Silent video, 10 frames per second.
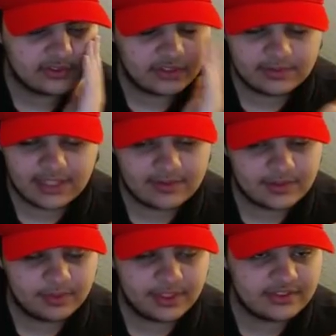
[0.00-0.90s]
Sometimes
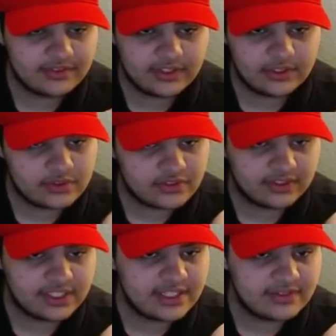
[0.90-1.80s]
he plays a video and just
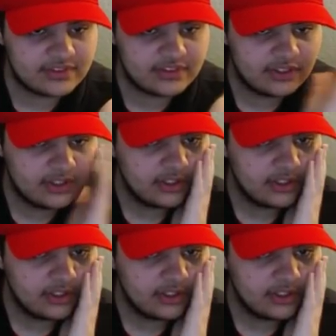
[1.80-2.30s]
leaves